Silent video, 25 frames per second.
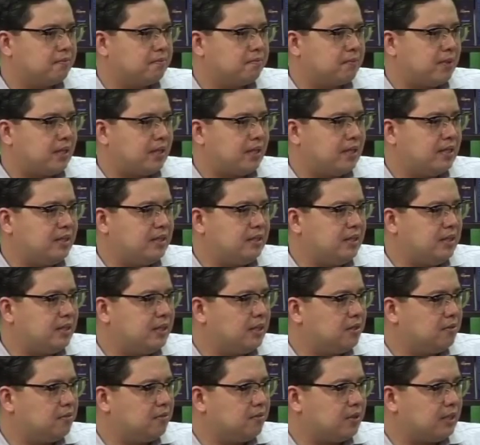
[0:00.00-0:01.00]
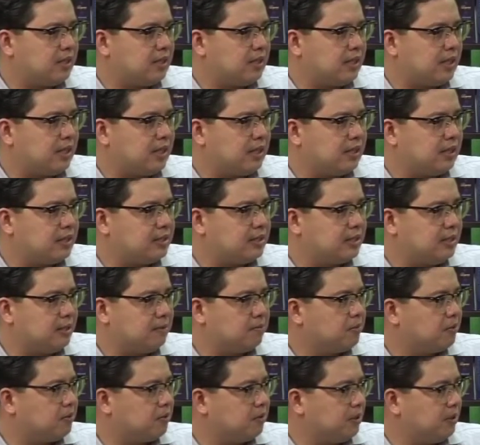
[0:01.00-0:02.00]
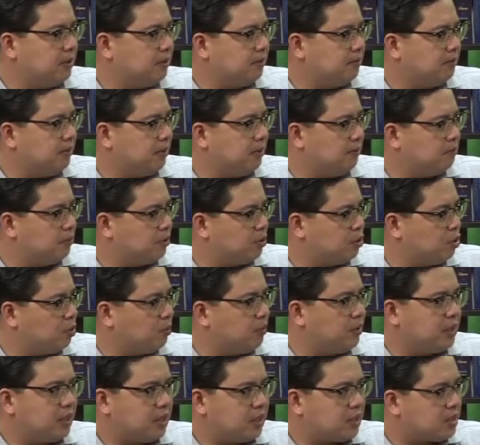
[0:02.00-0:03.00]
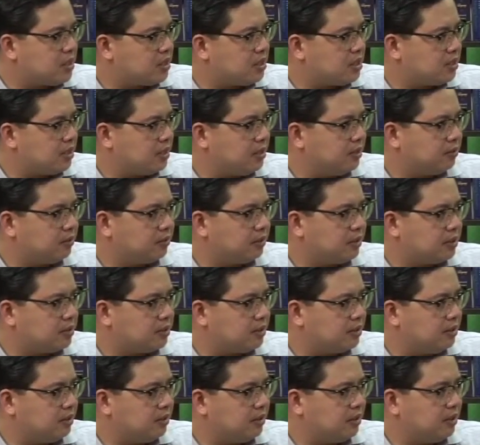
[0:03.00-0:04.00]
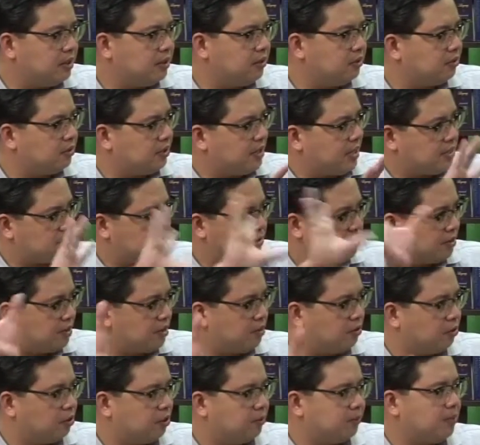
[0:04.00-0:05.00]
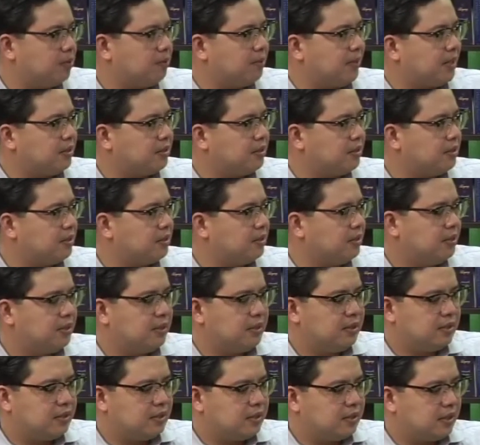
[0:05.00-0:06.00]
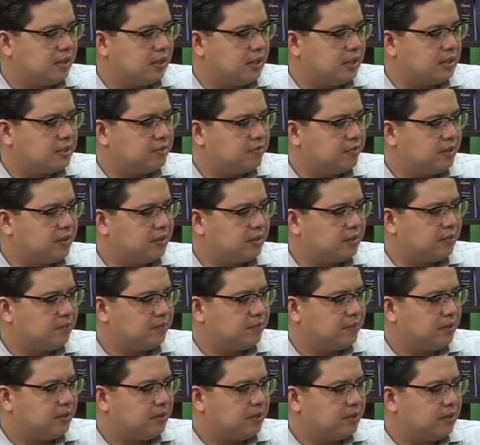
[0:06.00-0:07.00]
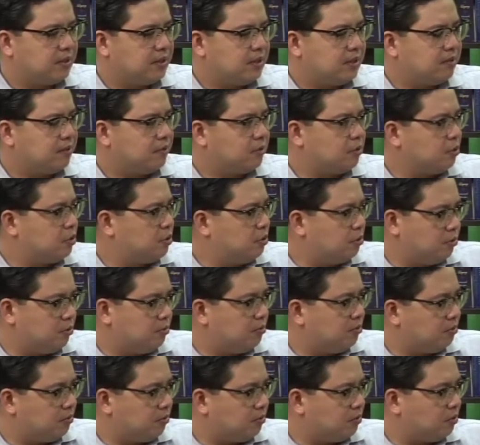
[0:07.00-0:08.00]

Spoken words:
parang hindi ganun ka-aggresibo in pursuing its interests in the international or diplomatic sphere. Could you